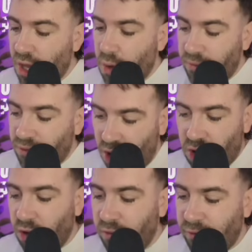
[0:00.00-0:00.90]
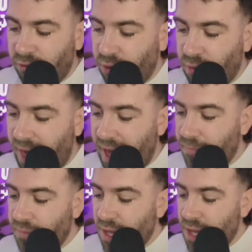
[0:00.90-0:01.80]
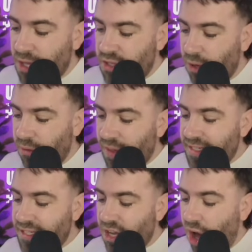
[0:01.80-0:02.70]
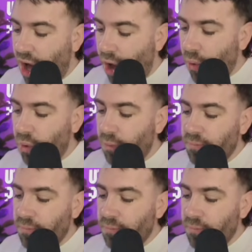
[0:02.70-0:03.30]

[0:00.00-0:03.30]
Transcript: We've got cover through there. So this whole